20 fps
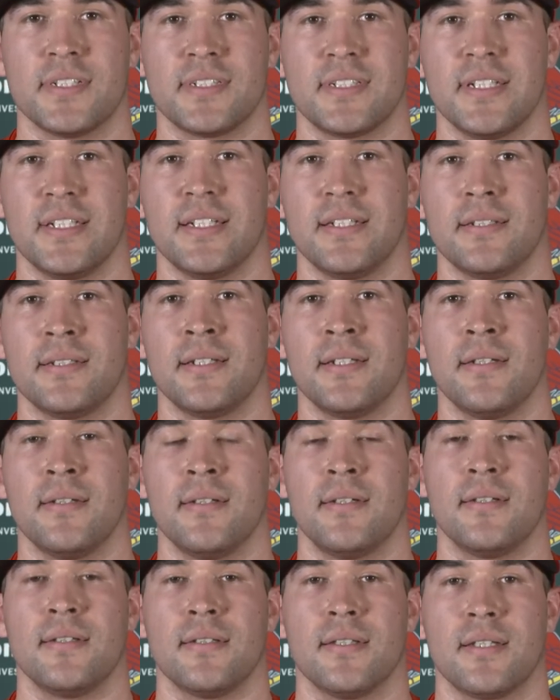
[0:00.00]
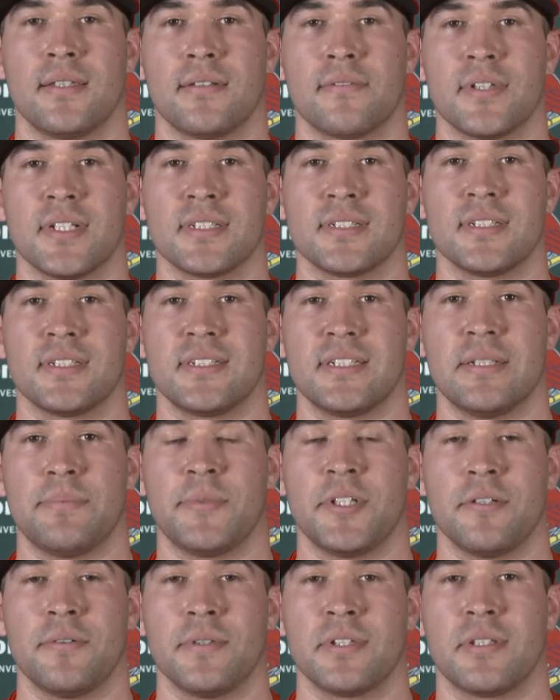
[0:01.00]
to see it. Let the rest of the
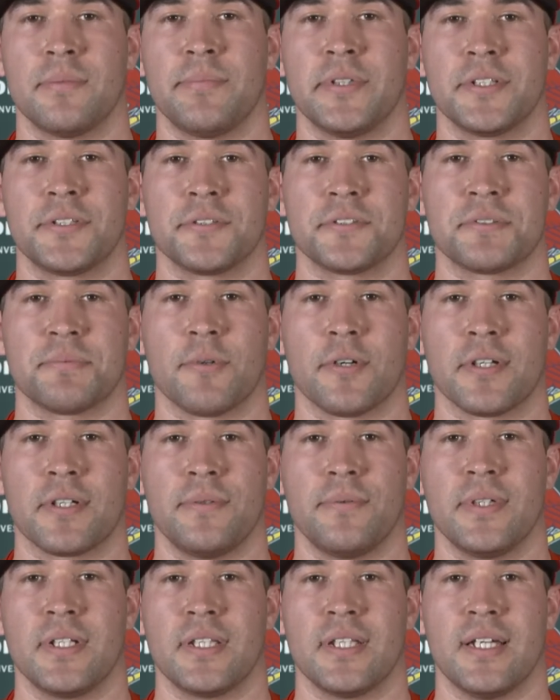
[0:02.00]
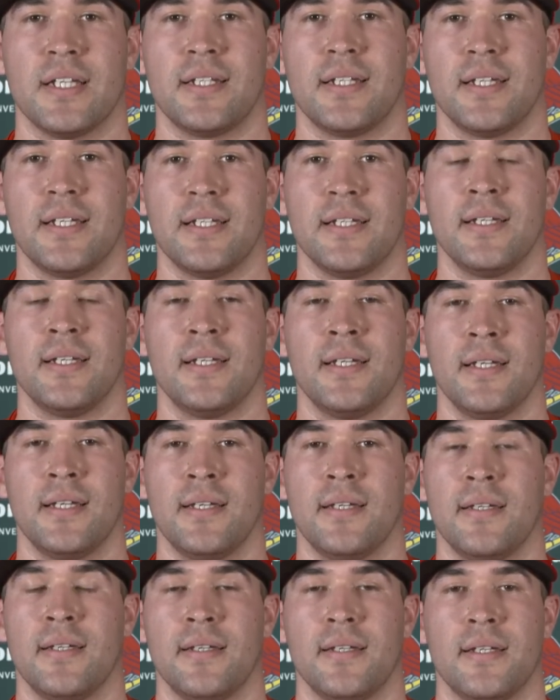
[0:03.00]
team know what the pitcher's working with that day.
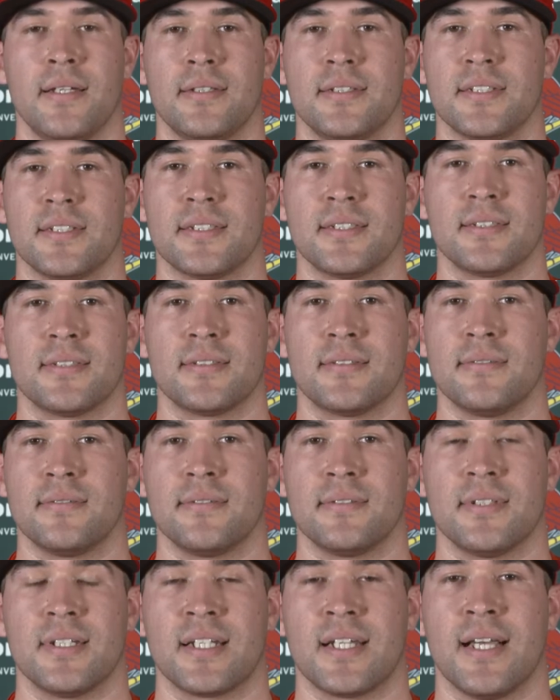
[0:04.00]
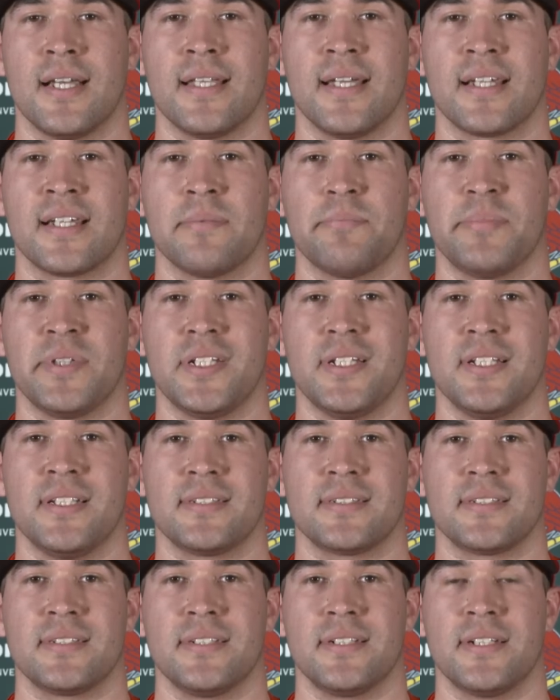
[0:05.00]
And just a guy that
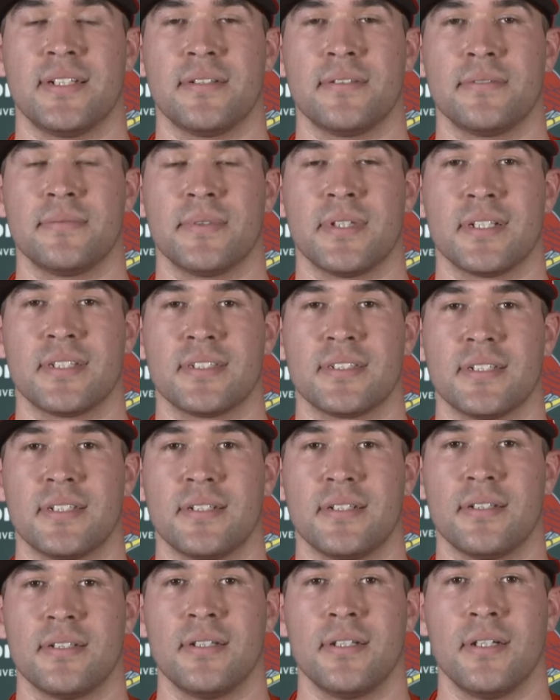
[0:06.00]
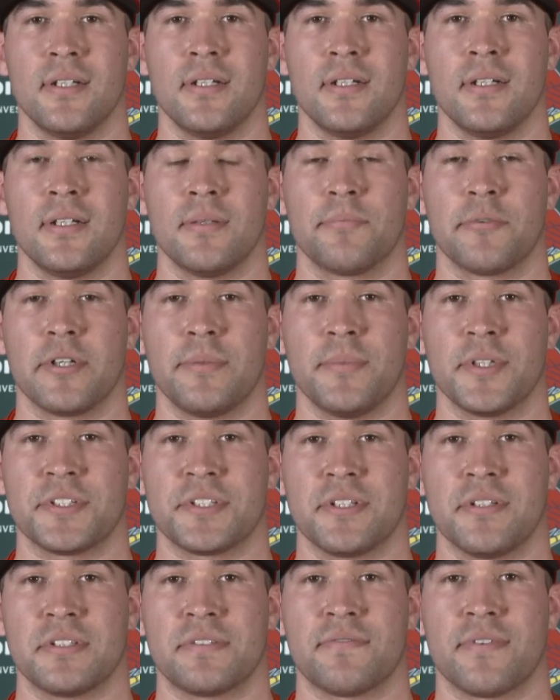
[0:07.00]
competes, you know, that's uh, pretty
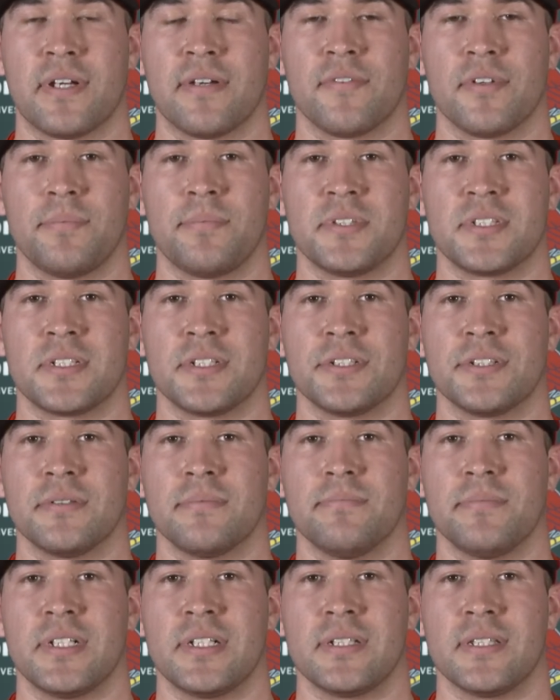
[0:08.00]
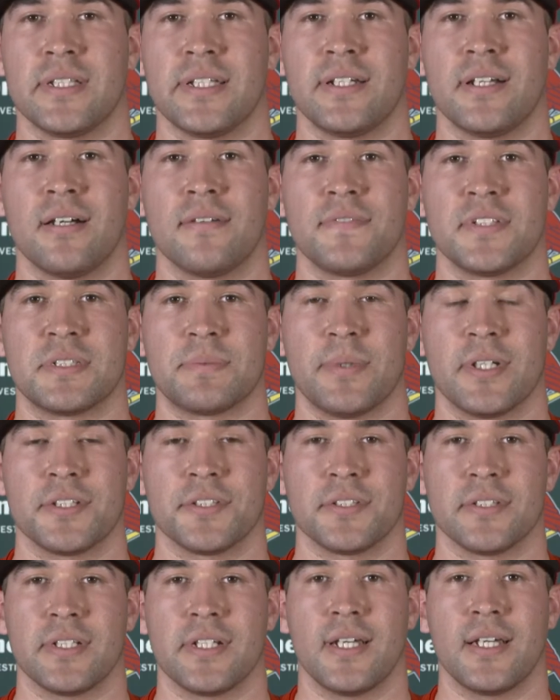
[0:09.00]
much goes for every position, but leadoff especially,